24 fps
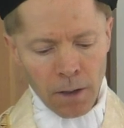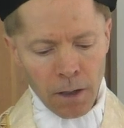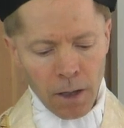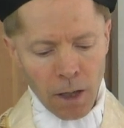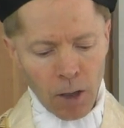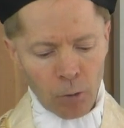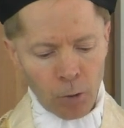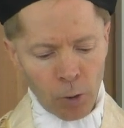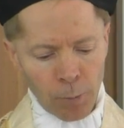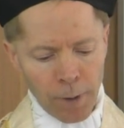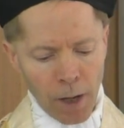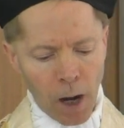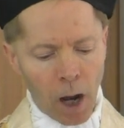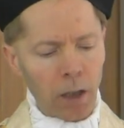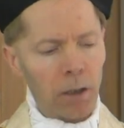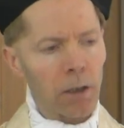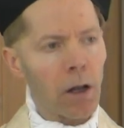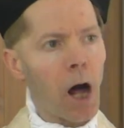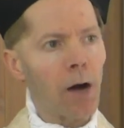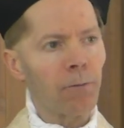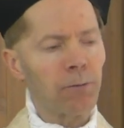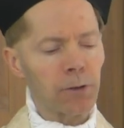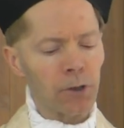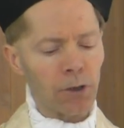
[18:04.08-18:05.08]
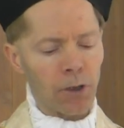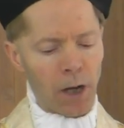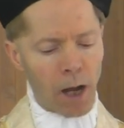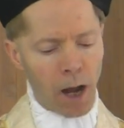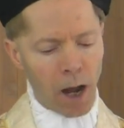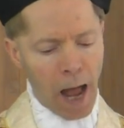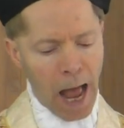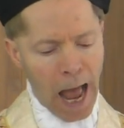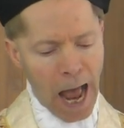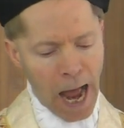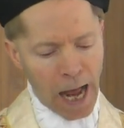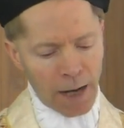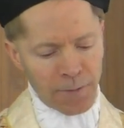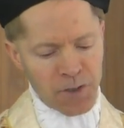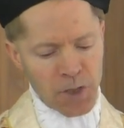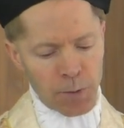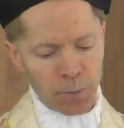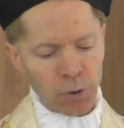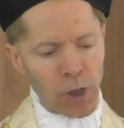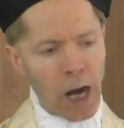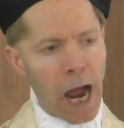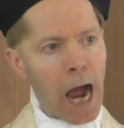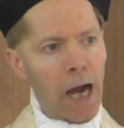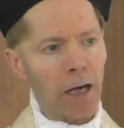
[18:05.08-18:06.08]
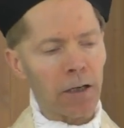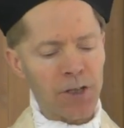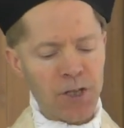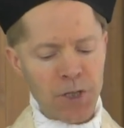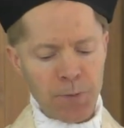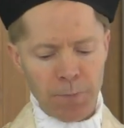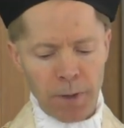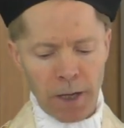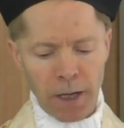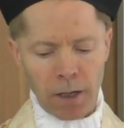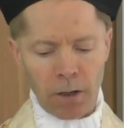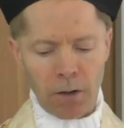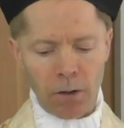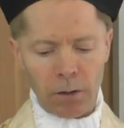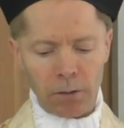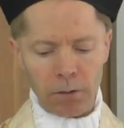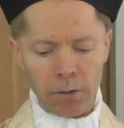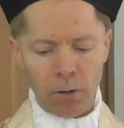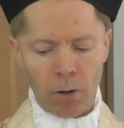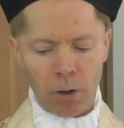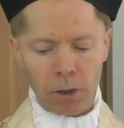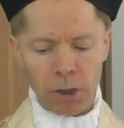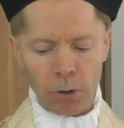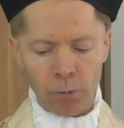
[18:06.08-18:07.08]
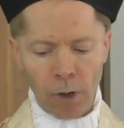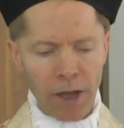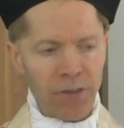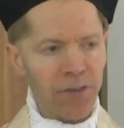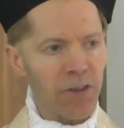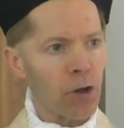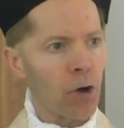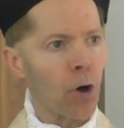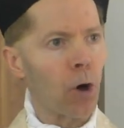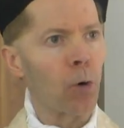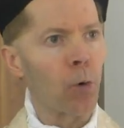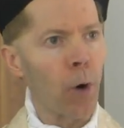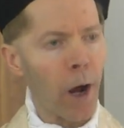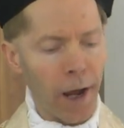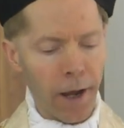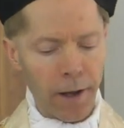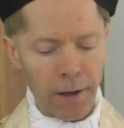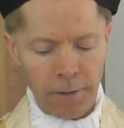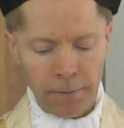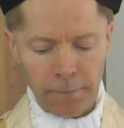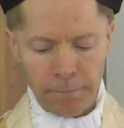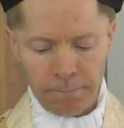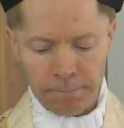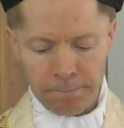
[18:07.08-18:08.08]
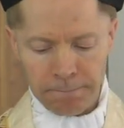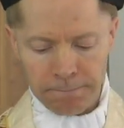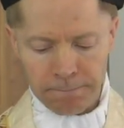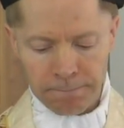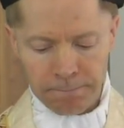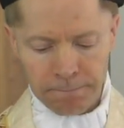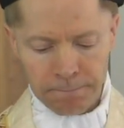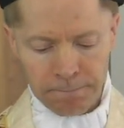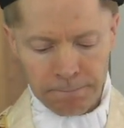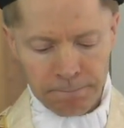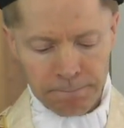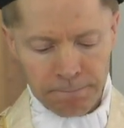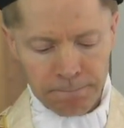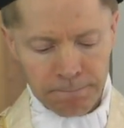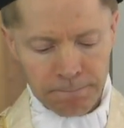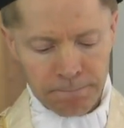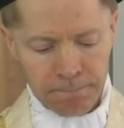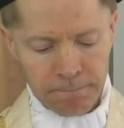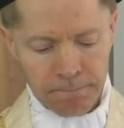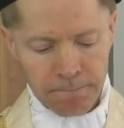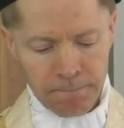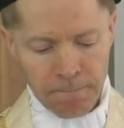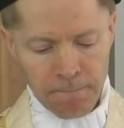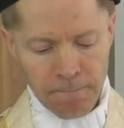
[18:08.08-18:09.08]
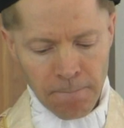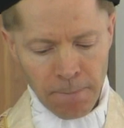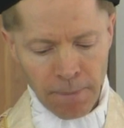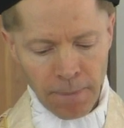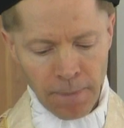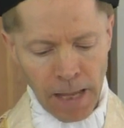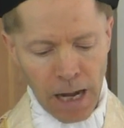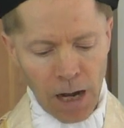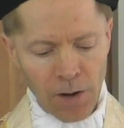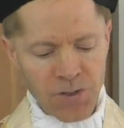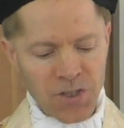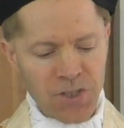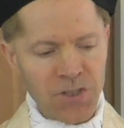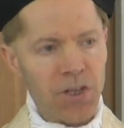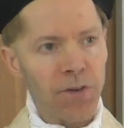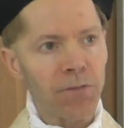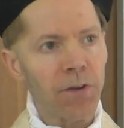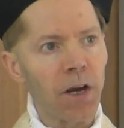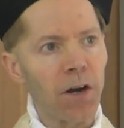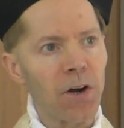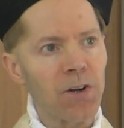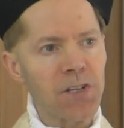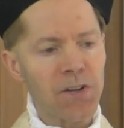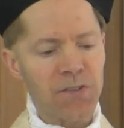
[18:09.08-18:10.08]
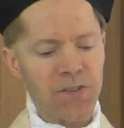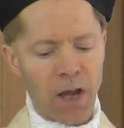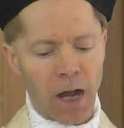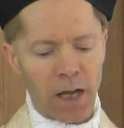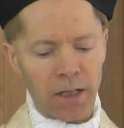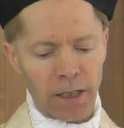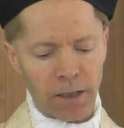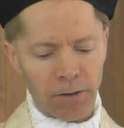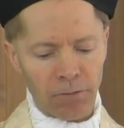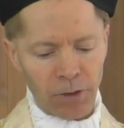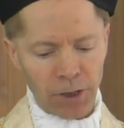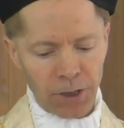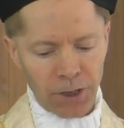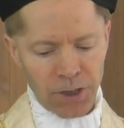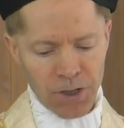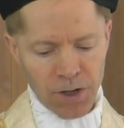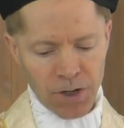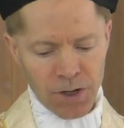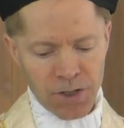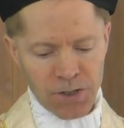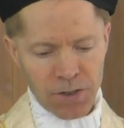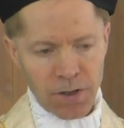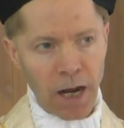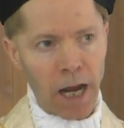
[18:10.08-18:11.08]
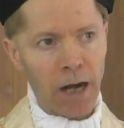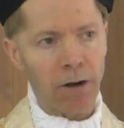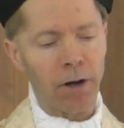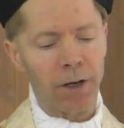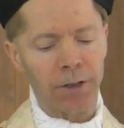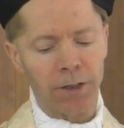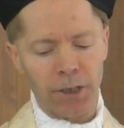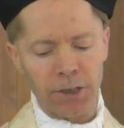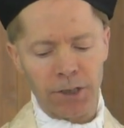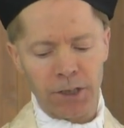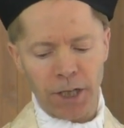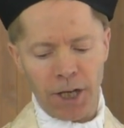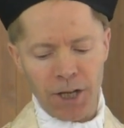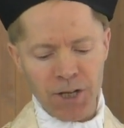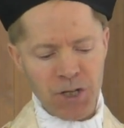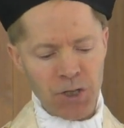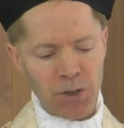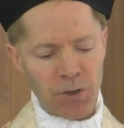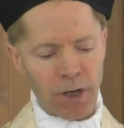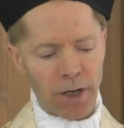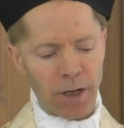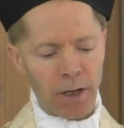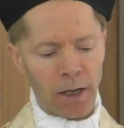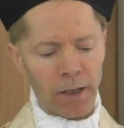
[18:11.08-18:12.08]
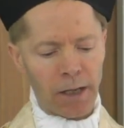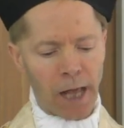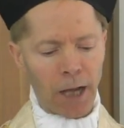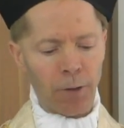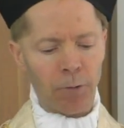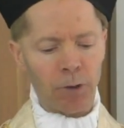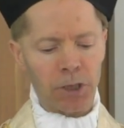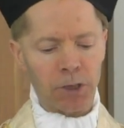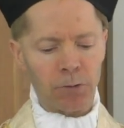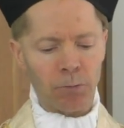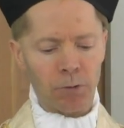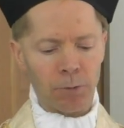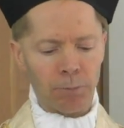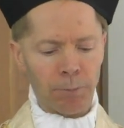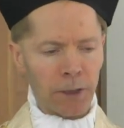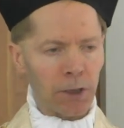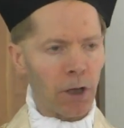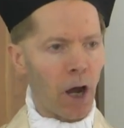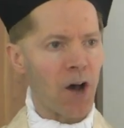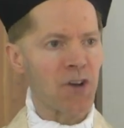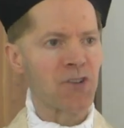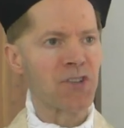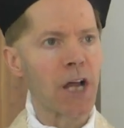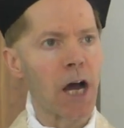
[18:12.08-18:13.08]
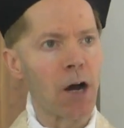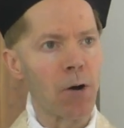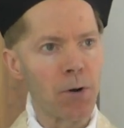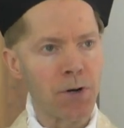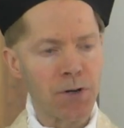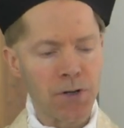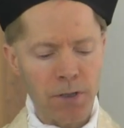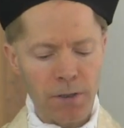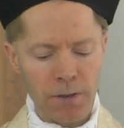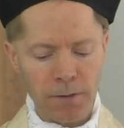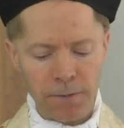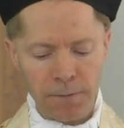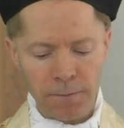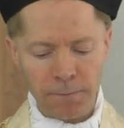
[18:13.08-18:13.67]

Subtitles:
It would be unlawful to add, subtract, speak, or to write the old way. Thousands of years of scientific research, heritage, history, and language would be tossed out.